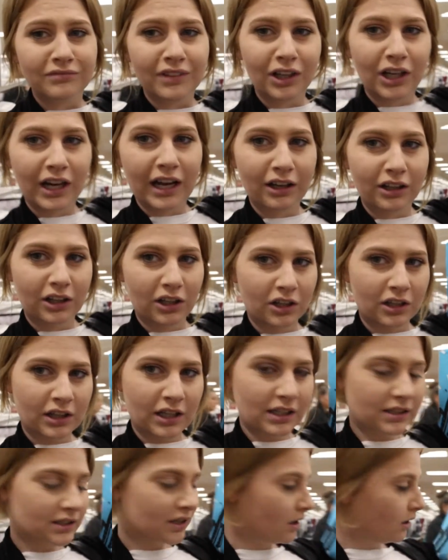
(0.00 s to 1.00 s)
Look how cute
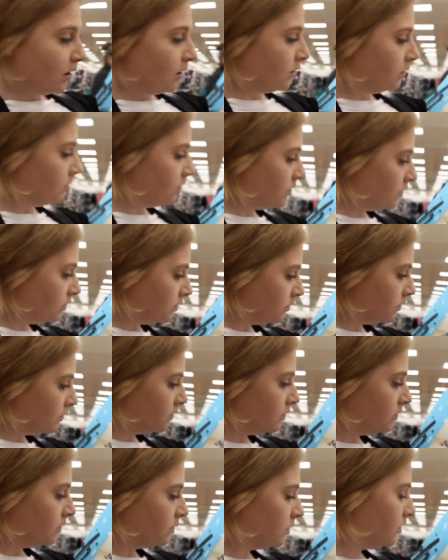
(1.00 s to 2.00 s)
these are.
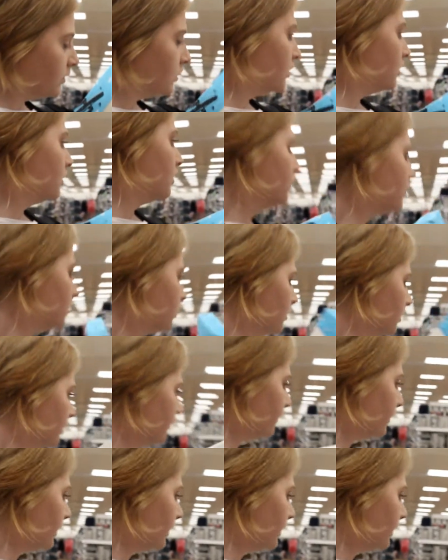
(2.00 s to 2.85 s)
I